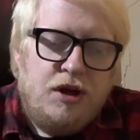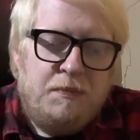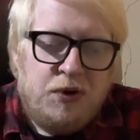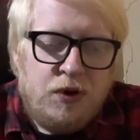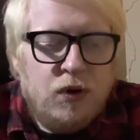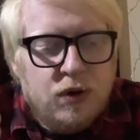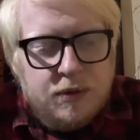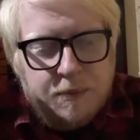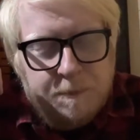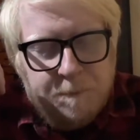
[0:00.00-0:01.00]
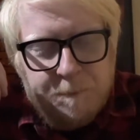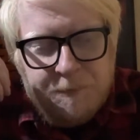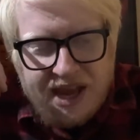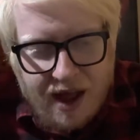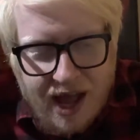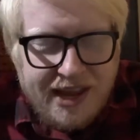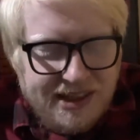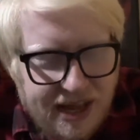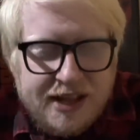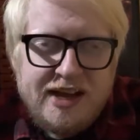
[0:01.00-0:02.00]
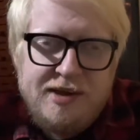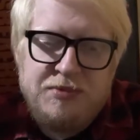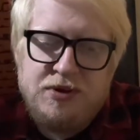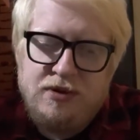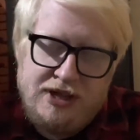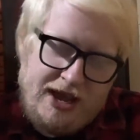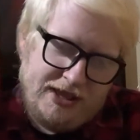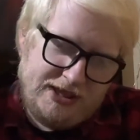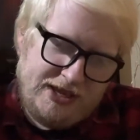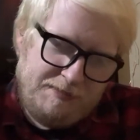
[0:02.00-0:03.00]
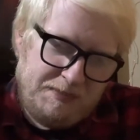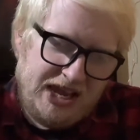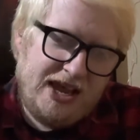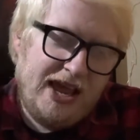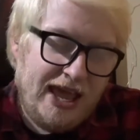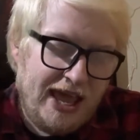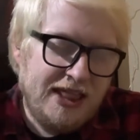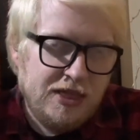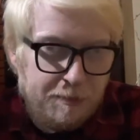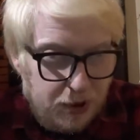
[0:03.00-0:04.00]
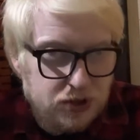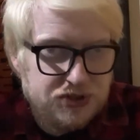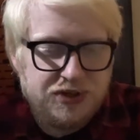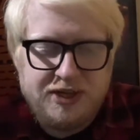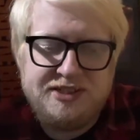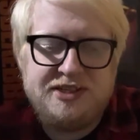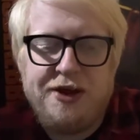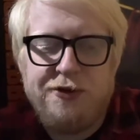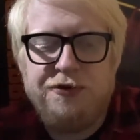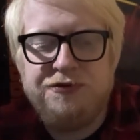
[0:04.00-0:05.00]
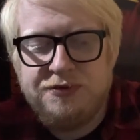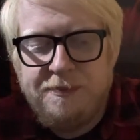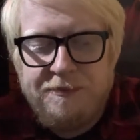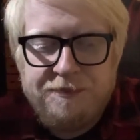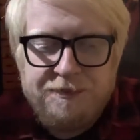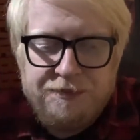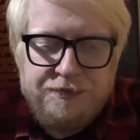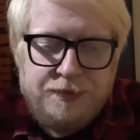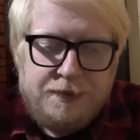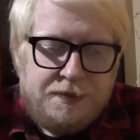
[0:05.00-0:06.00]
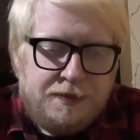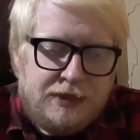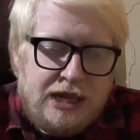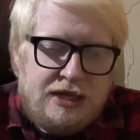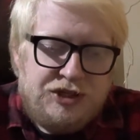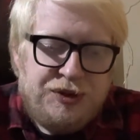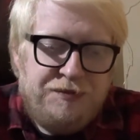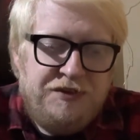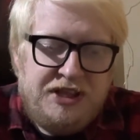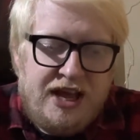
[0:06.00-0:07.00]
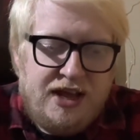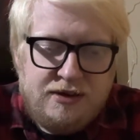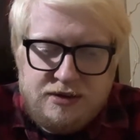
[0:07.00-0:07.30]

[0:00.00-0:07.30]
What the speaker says: But behind that label and the beer in the bottle itself, something that,